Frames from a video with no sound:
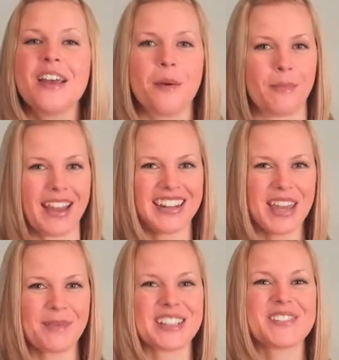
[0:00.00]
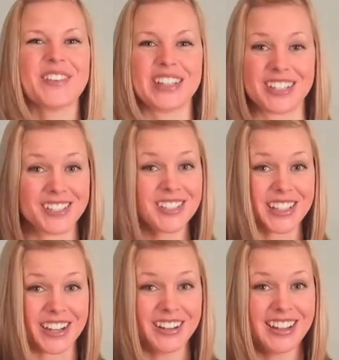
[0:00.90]
My name is Felicia
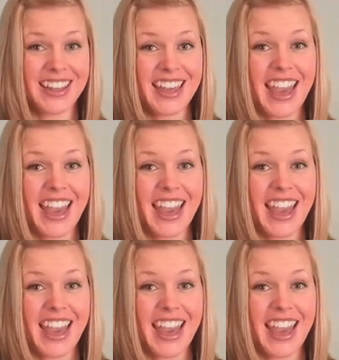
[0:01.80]
Siggard,